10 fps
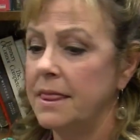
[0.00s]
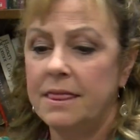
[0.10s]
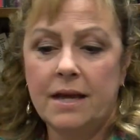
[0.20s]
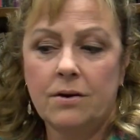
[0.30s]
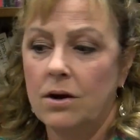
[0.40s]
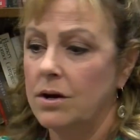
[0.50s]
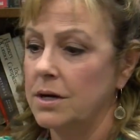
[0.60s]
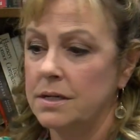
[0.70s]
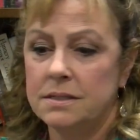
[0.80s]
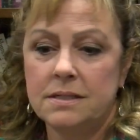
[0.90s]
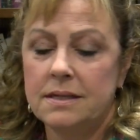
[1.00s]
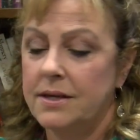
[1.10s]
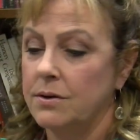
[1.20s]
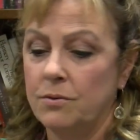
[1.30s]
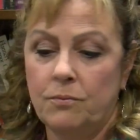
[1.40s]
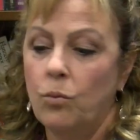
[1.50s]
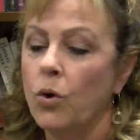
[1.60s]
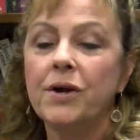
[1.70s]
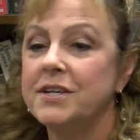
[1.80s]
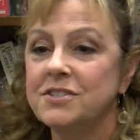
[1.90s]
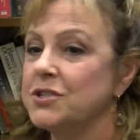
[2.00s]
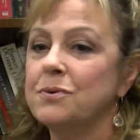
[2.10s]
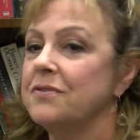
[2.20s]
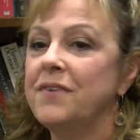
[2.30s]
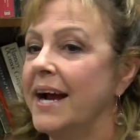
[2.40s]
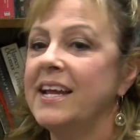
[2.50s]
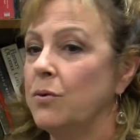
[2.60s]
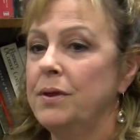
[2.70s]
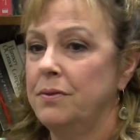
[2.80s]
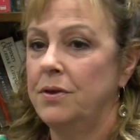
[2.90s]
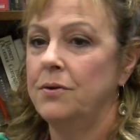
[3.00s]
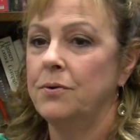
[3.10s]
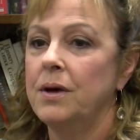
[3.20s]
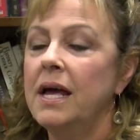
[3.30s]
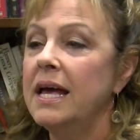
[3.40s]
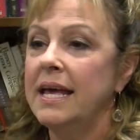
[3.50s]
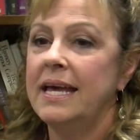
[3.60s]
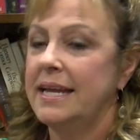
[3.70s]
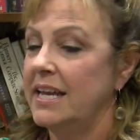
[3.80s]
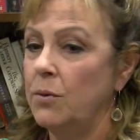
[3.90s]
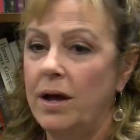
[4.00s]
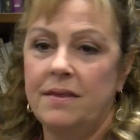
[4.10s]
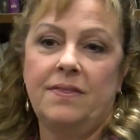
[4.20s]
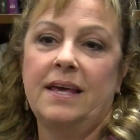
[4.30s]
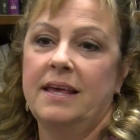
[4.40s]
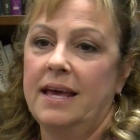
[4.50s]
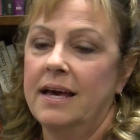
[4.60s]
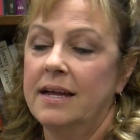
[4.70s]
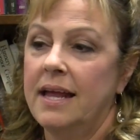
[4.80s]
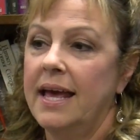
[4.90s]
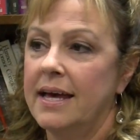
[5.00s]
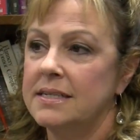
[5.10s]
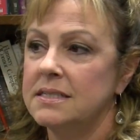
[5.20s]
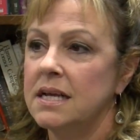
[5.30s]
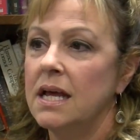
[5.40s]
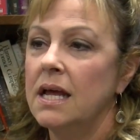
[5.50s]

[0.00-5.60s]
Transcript: there are there are warriors who are fighting with you in any way that they can and